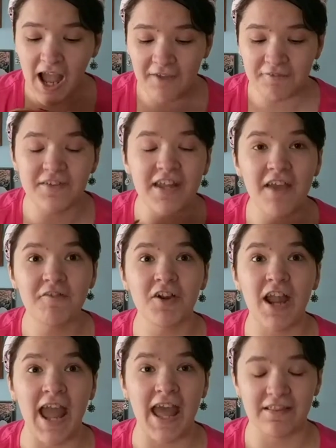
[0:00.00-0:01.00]
I've
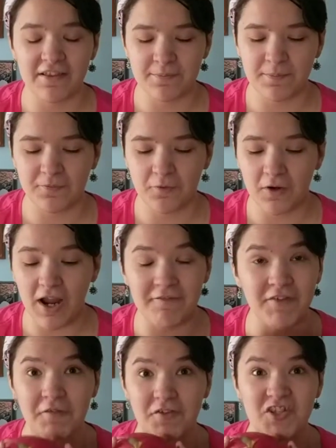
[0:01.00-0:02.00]
never had this before.
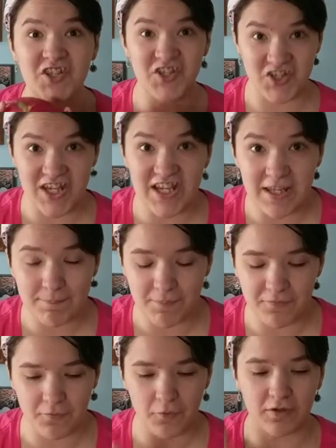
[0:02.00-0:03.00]
I've never seen it
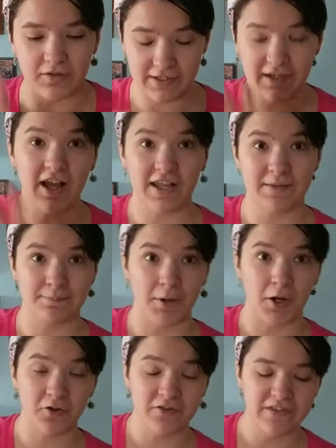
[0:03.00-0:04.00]
before, like not in
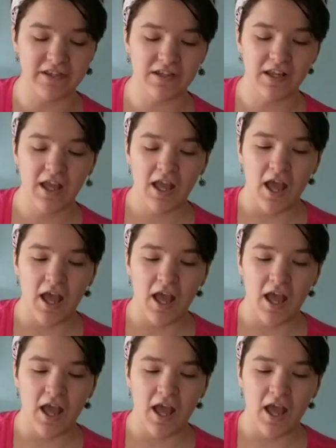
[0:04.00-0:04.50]
person.